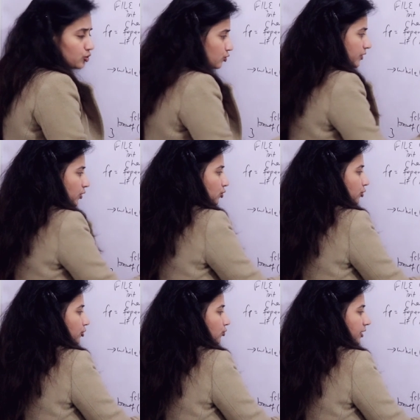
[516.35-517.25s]
So we are not
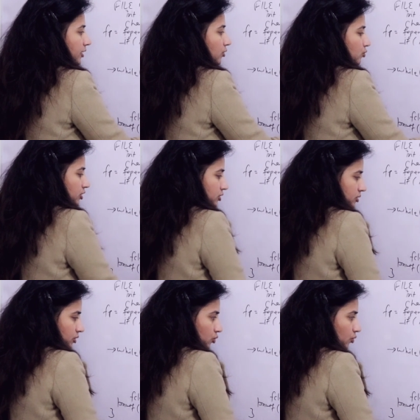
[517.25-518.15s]
going to enter into
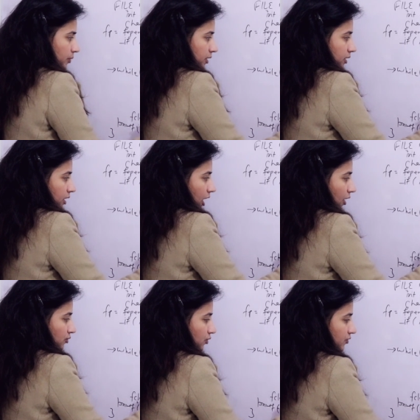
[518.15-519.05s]
this loop.
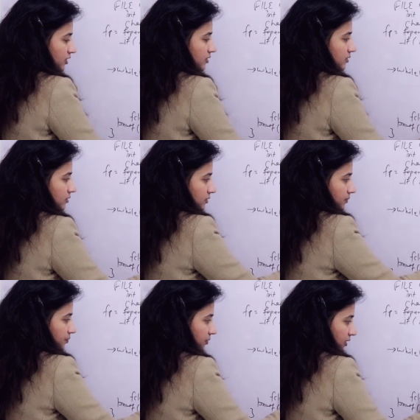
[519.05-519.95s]
Out of this
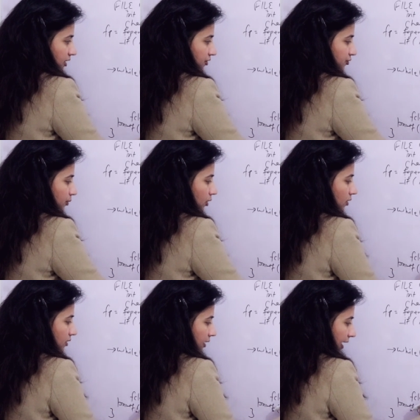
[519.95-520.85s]
if
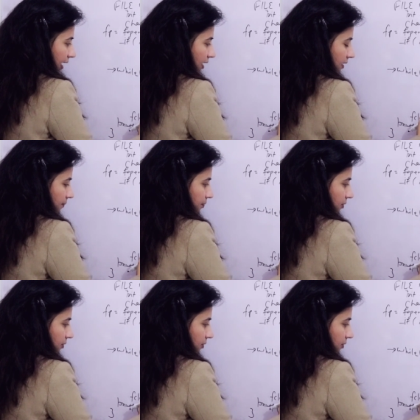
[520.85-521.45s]
block, and